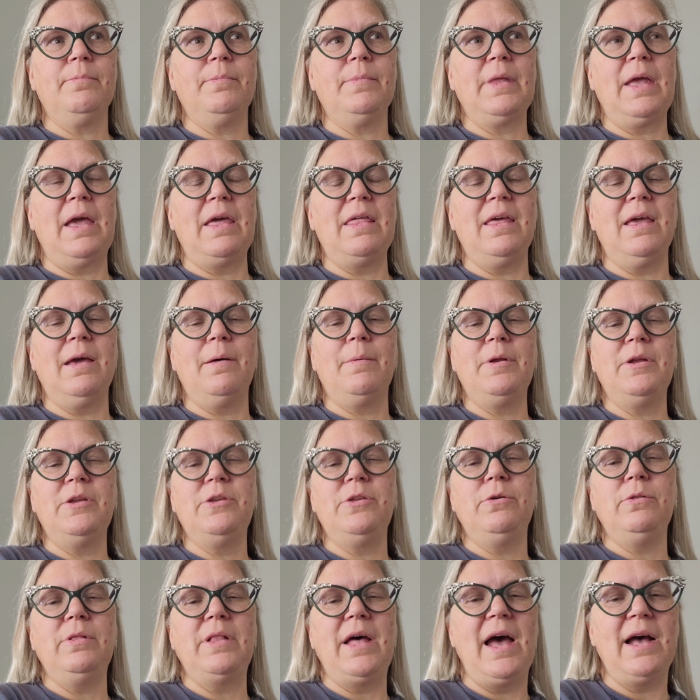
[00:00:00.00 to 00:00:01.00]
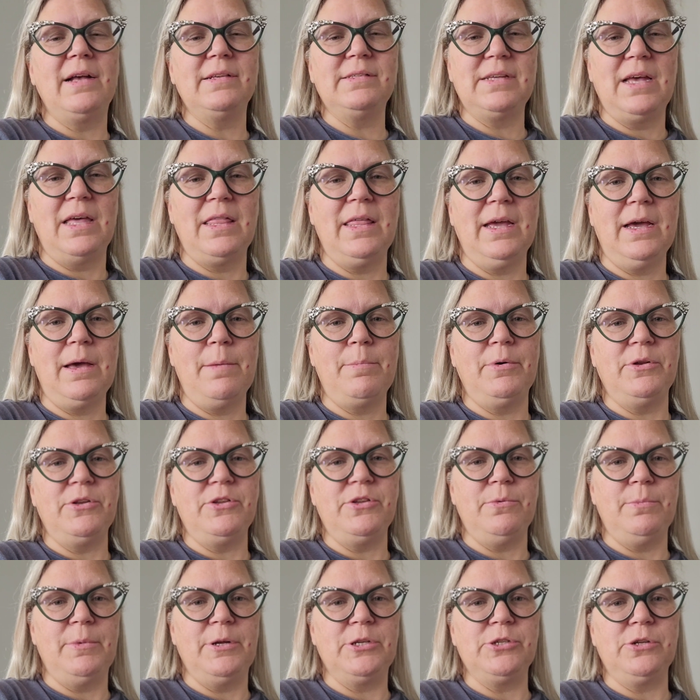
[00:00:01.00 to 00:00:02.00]
think I'm going to do less. I think I put
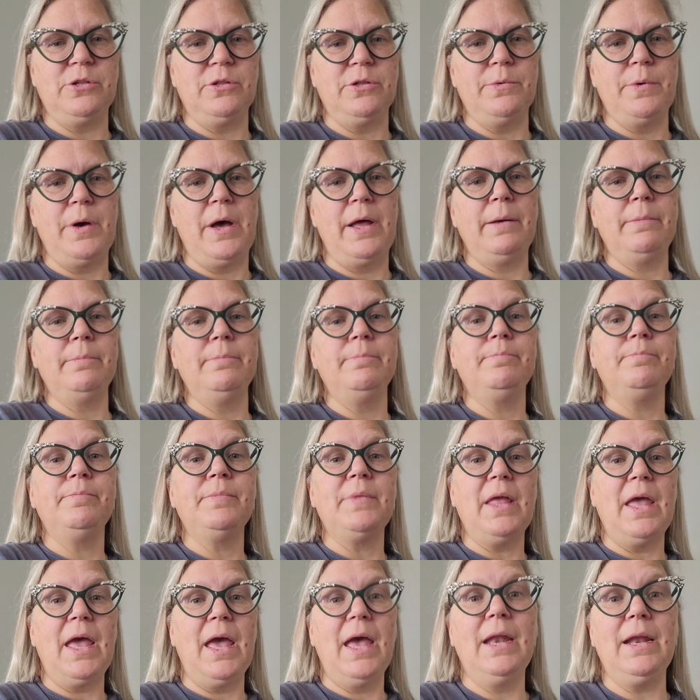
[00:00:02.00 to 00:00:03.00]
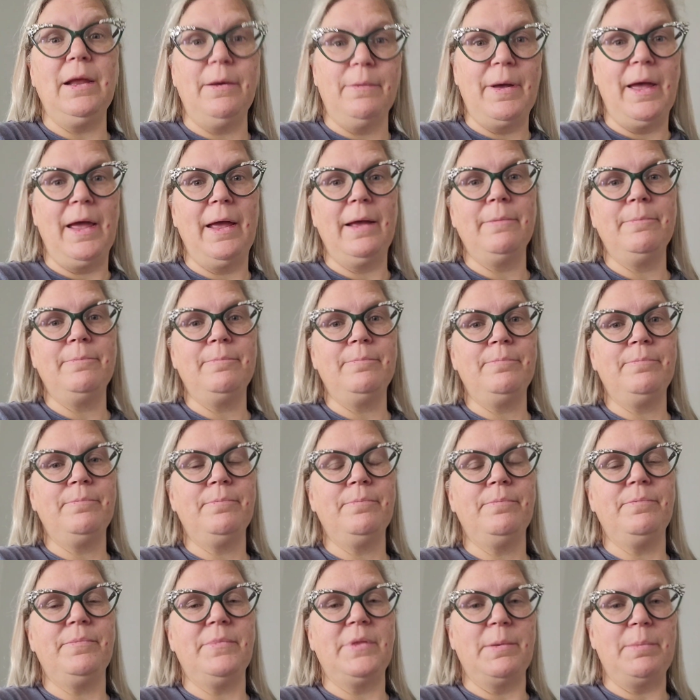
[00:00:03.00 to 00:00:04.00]
too much glue on. Anyway,
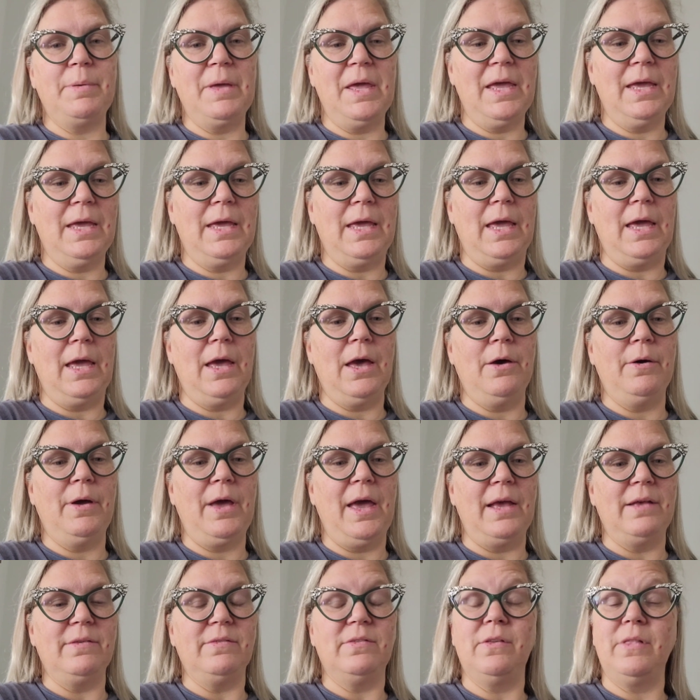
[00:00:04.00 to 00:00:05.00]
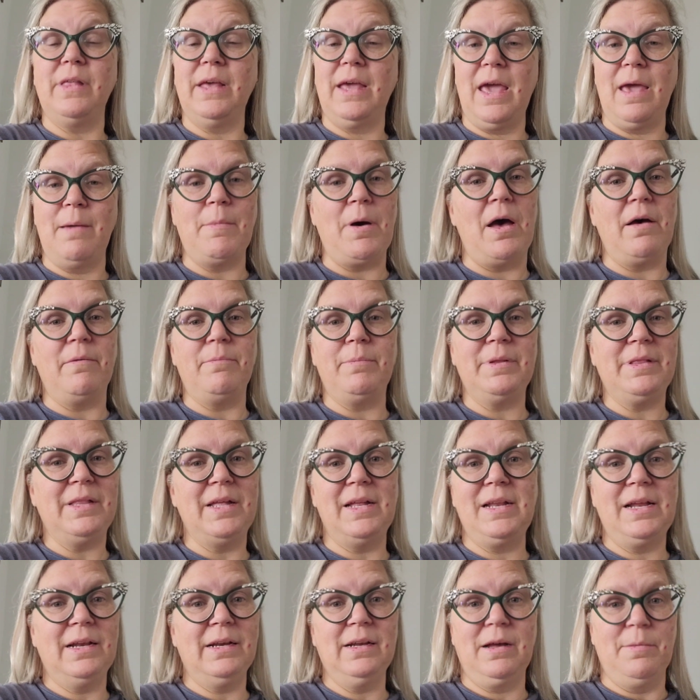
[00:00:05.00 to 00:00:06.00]
the pinky. Okay, so they came off, but
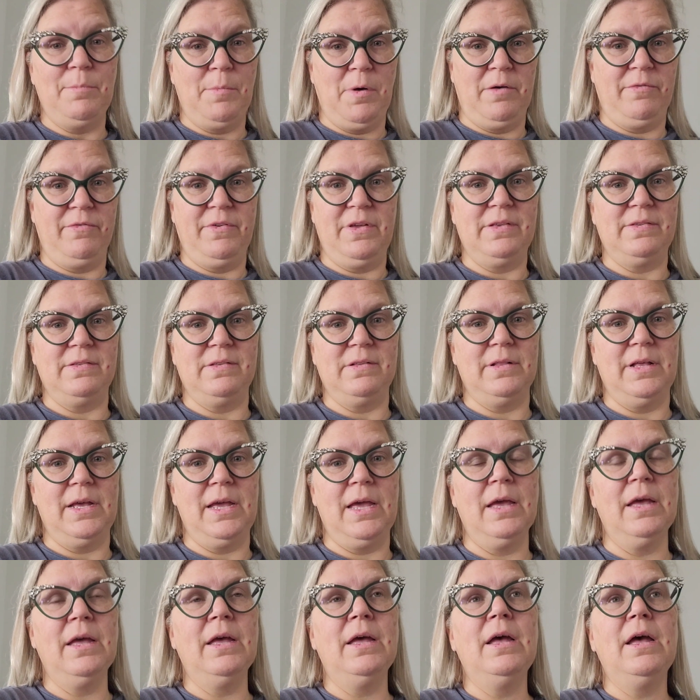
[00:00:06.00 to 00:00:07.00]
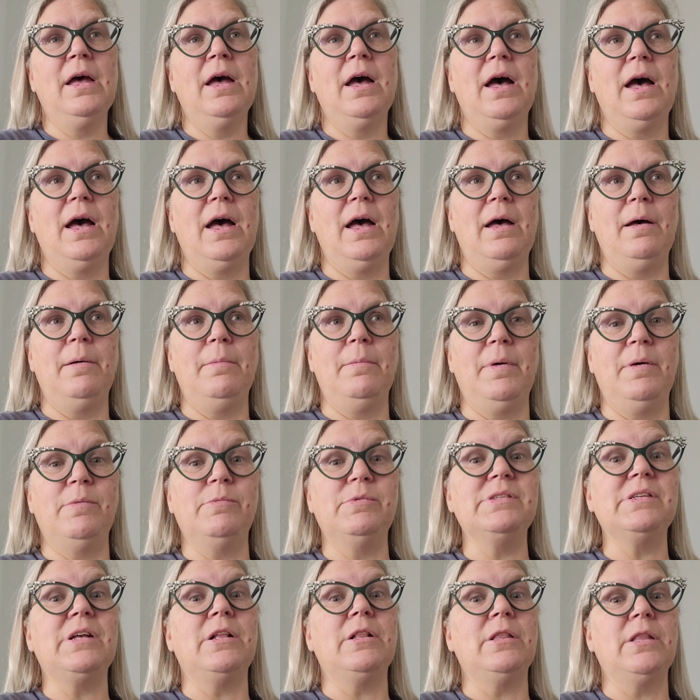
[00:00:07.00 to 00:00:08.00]
they didn't come off easily. It
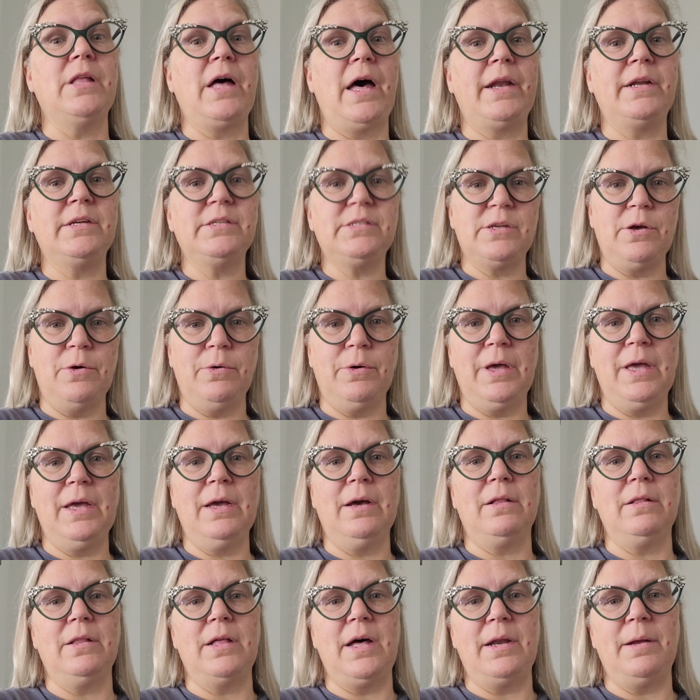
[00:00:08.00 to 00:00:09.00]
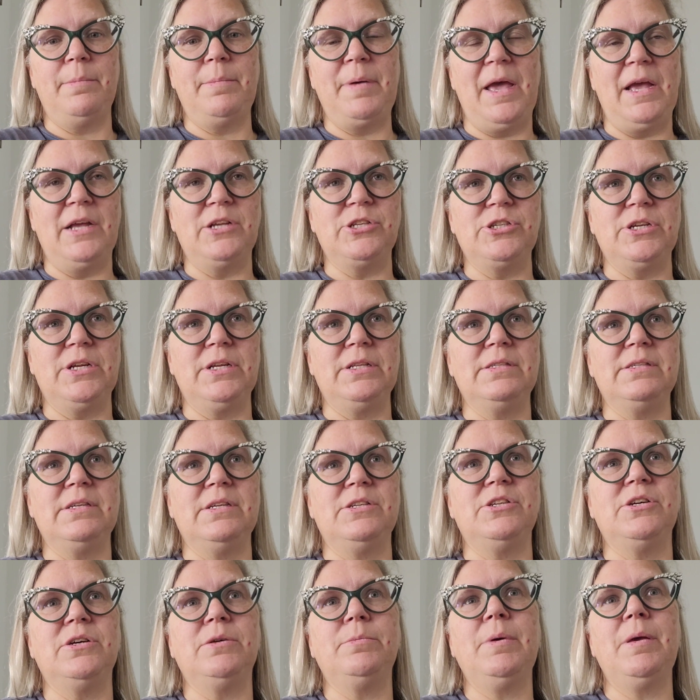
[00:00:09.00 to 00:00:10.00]
was a lot of soaking, a lot of patience.
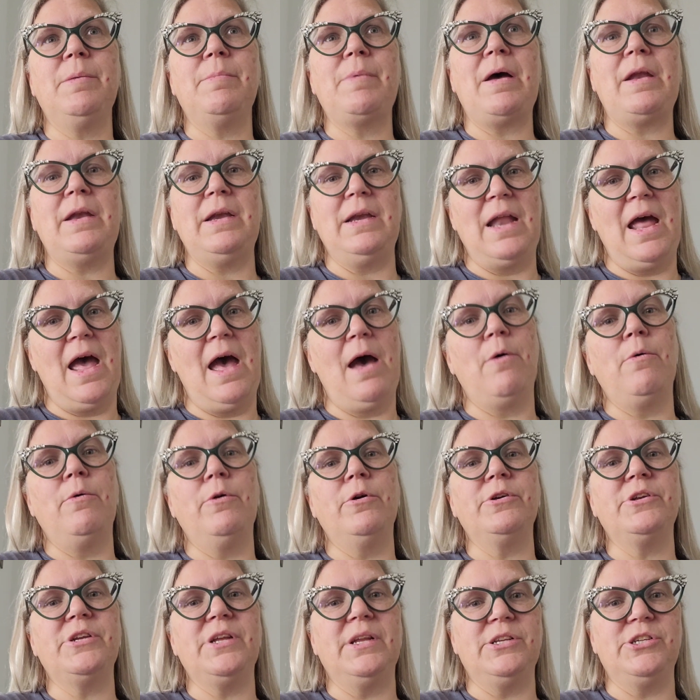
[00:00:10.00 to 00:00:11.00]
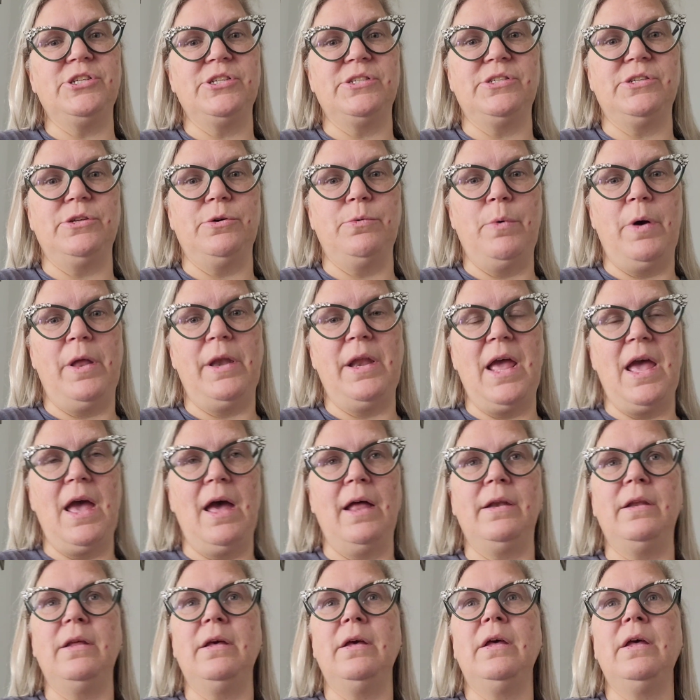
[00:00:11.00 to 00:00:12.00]
It took me about an hour to just do one
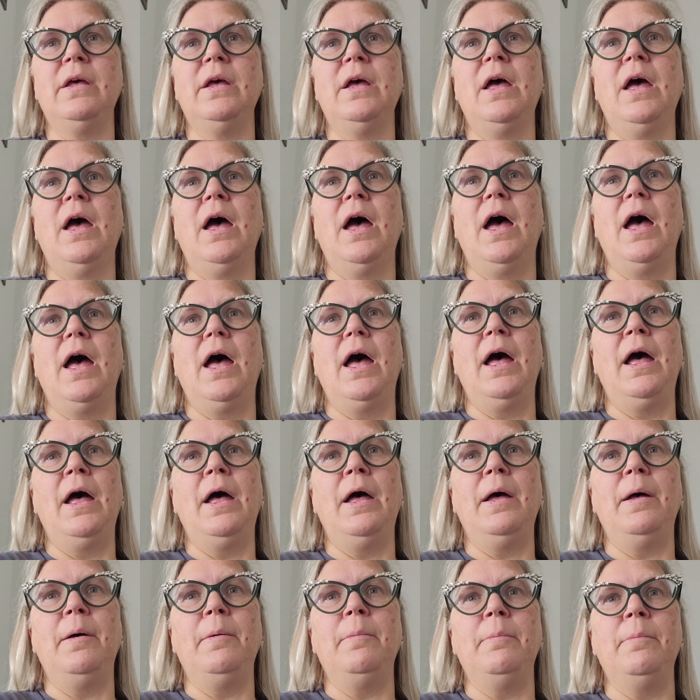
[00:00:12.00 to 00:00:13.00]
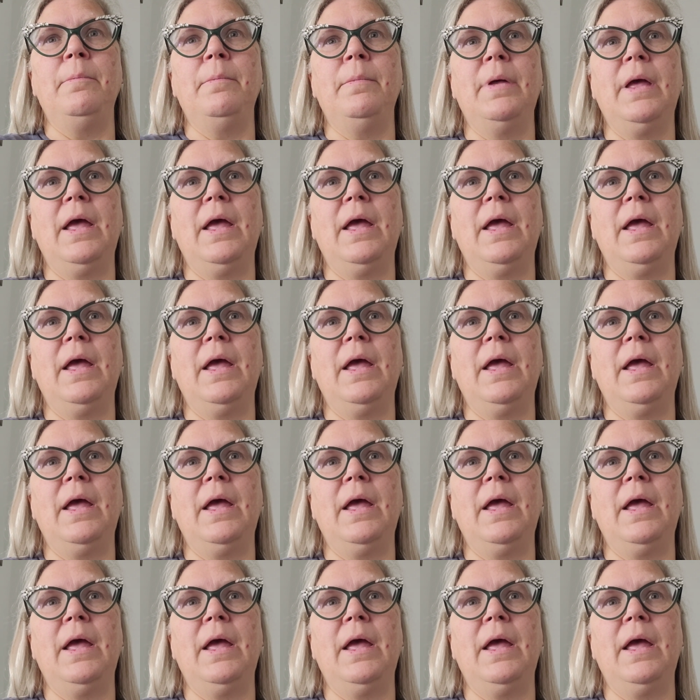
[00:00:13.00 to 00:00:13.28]
hand. And